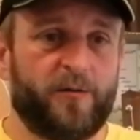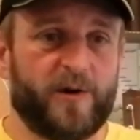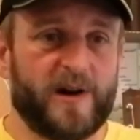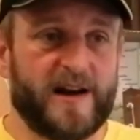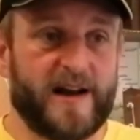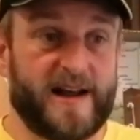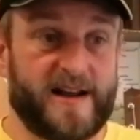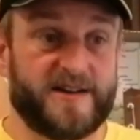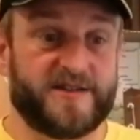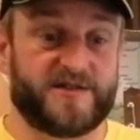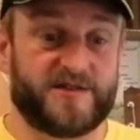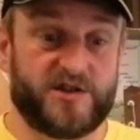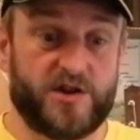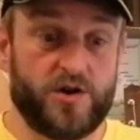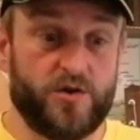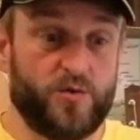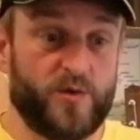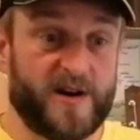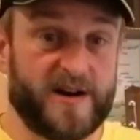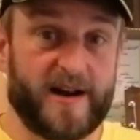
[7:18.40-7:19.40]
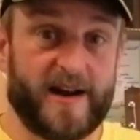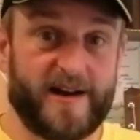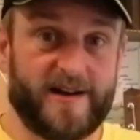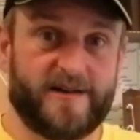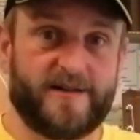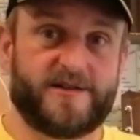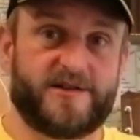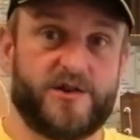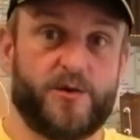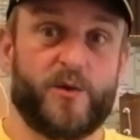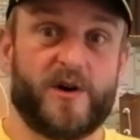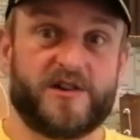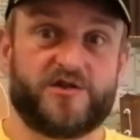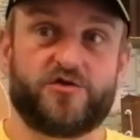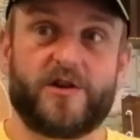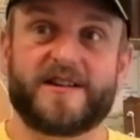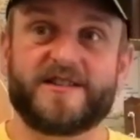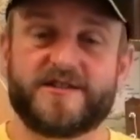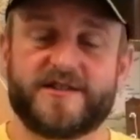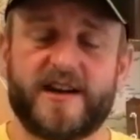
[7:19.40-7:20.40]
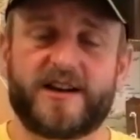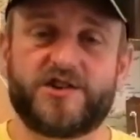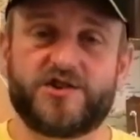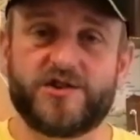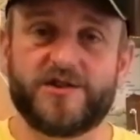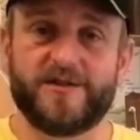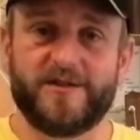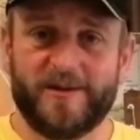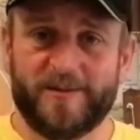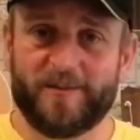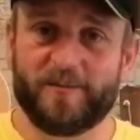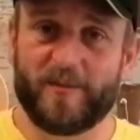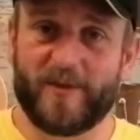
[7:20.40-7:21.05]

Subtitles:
relates to a transaction,